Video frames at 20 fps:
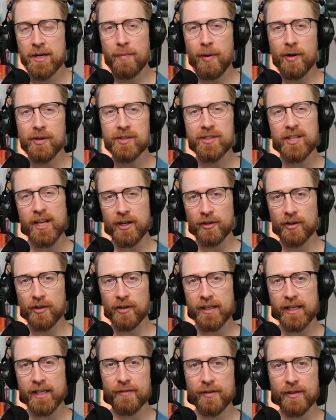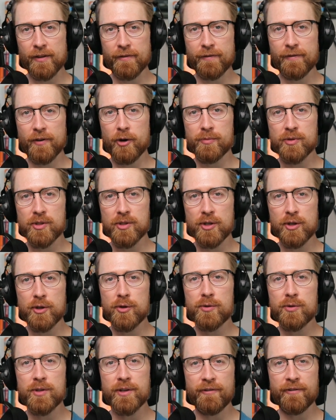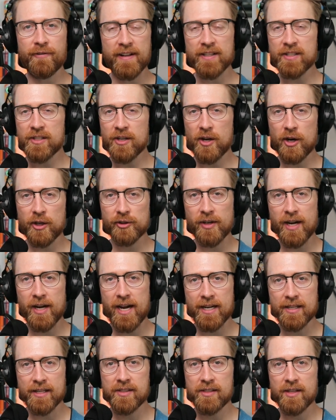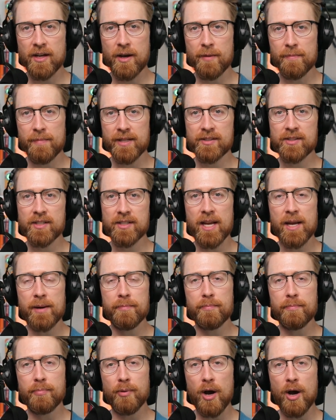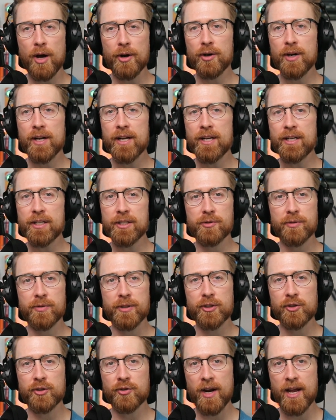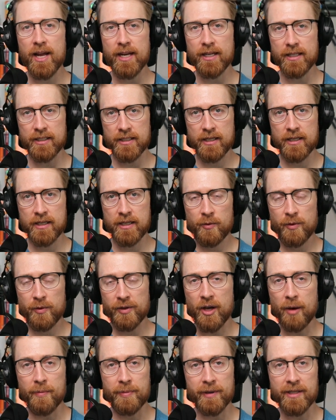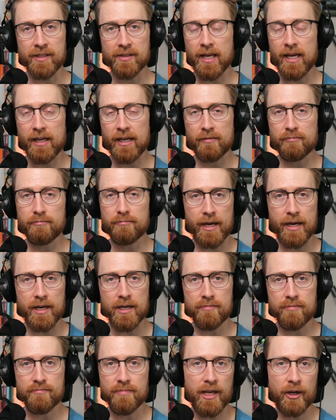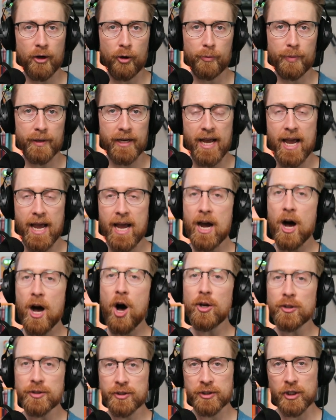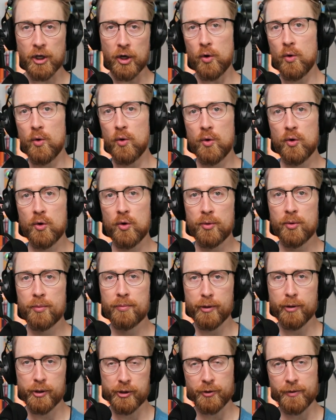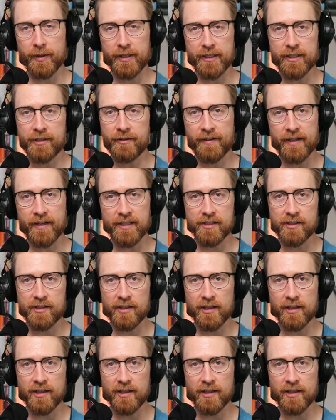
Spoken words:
particularly given the firm's new defense contracts amidst a broader industry trend, with companies like Meta and OpenAI also pursuing defense